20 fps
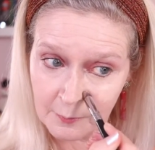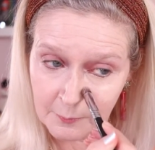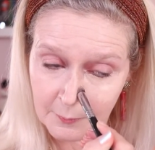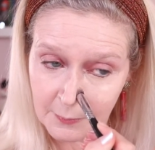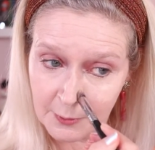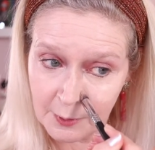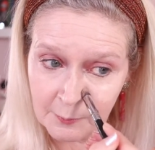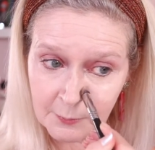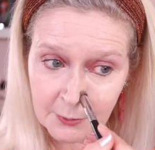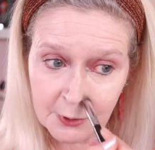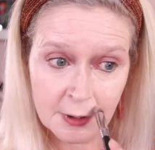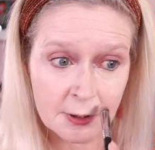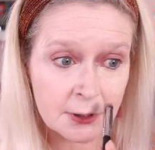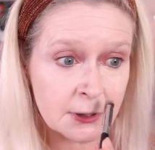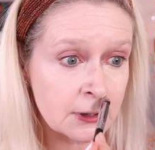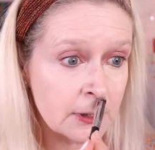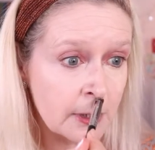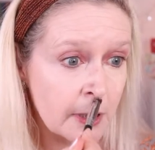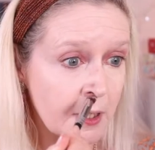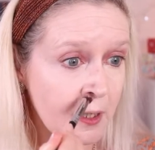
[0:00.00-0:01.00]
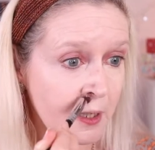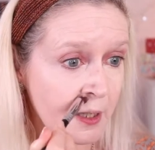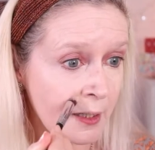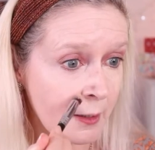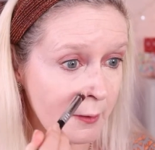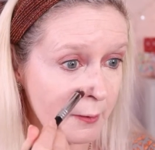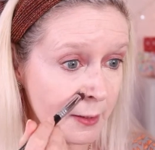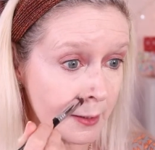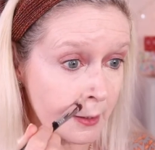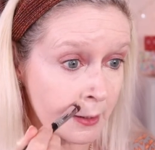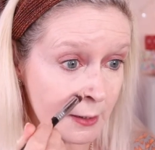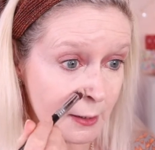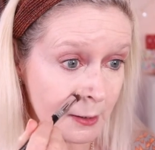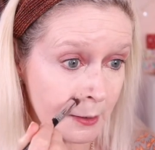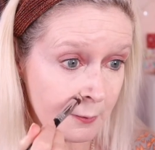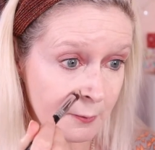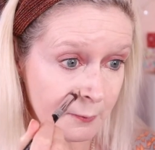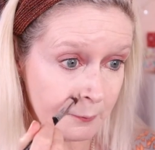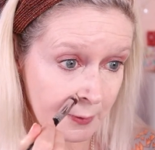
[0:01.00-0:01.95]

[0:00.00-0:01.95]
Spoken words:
But I'm just going in